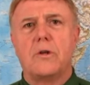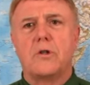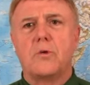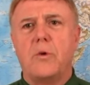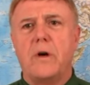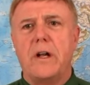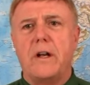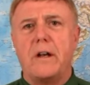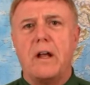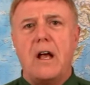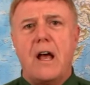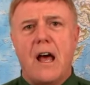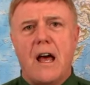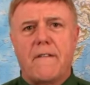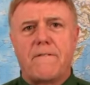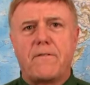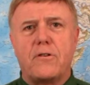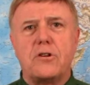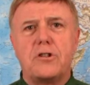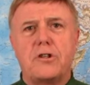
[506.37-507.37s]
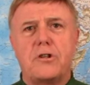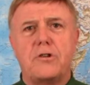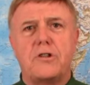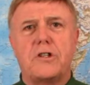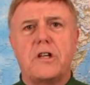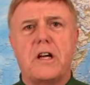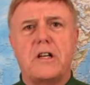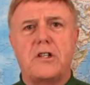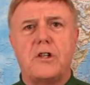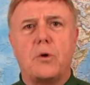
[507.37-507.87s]
is when at first you
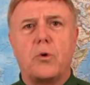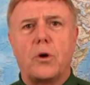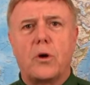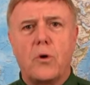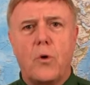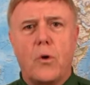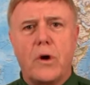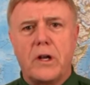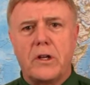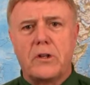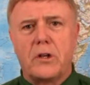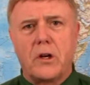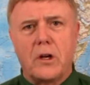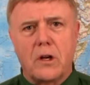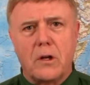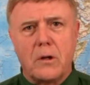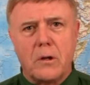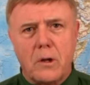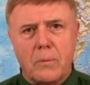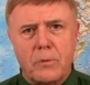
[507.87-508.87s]
said you were going to